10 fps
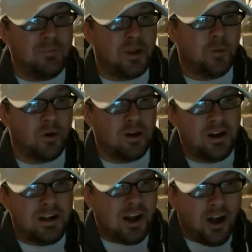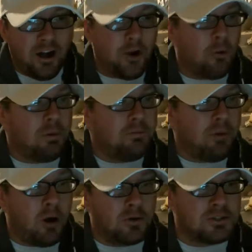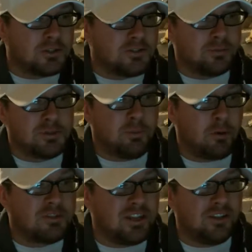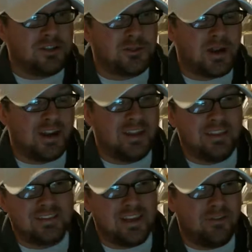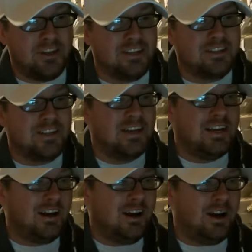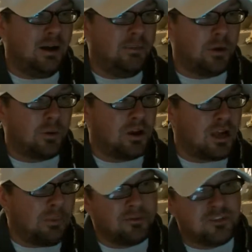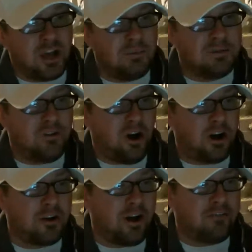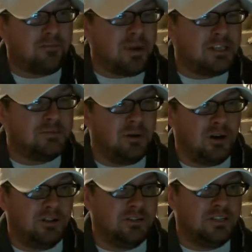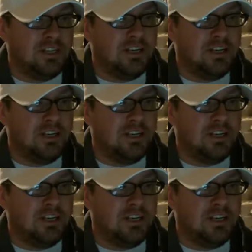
There were unopened posters from Sports Illustrated in the 70s. There were a couple tubs of autographed baseballs.